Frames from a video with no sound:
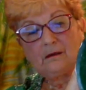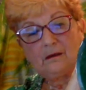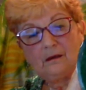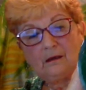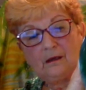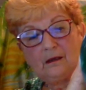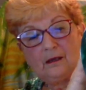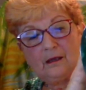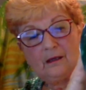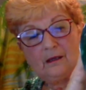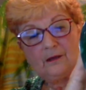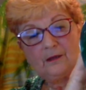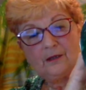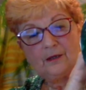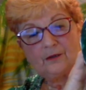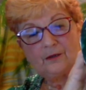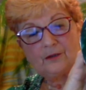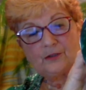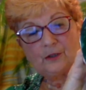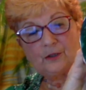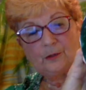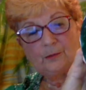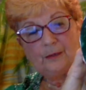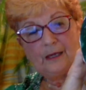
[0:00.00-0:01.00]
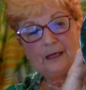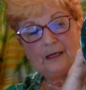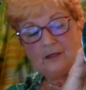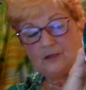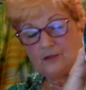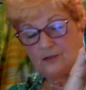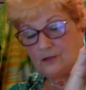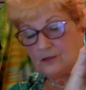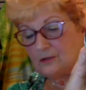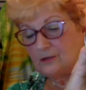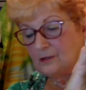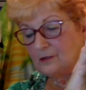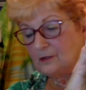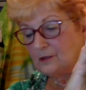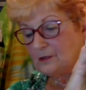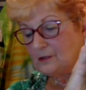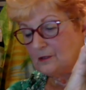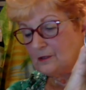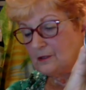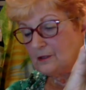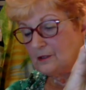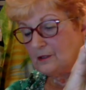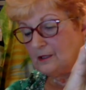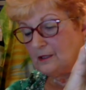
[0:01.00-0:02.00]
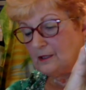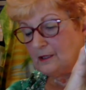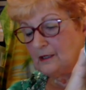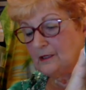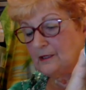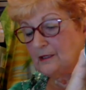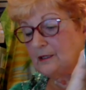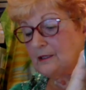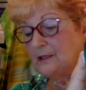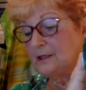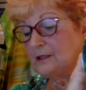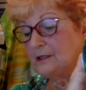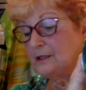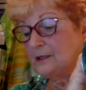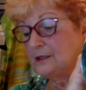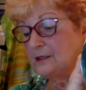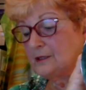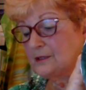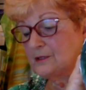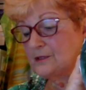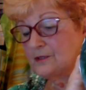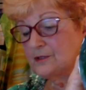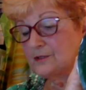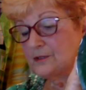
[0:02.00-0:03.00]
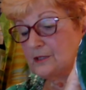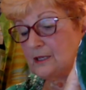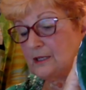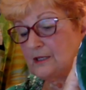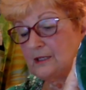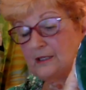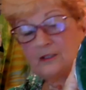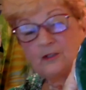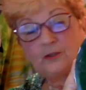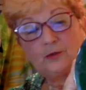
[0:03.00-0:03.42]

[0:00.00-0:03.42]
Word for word: And there's your base. And he is dated